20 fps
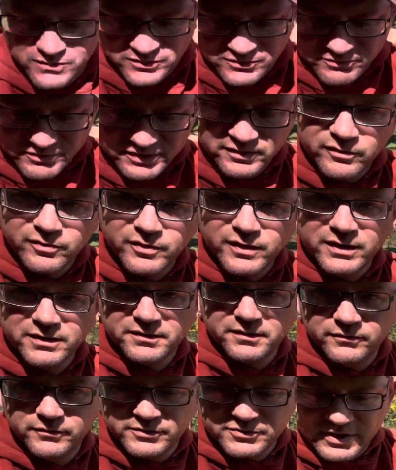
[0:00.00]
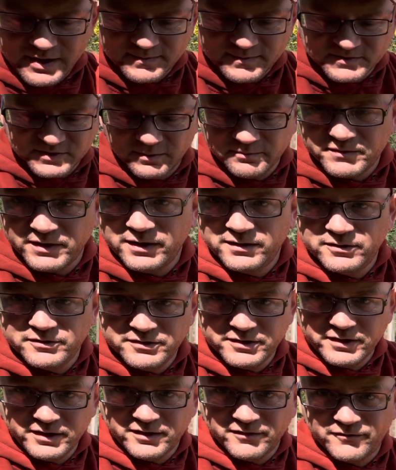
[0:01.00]
really think that if you drop something in there,
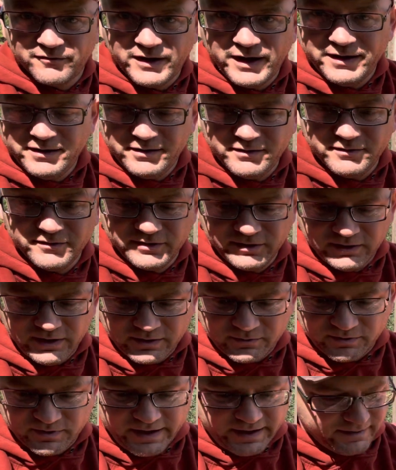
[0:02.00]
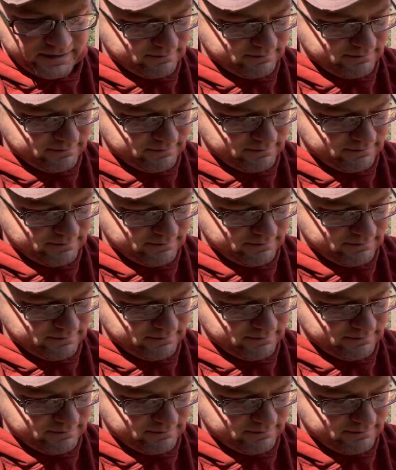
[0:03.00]
you're gonna find it? And good luck with that.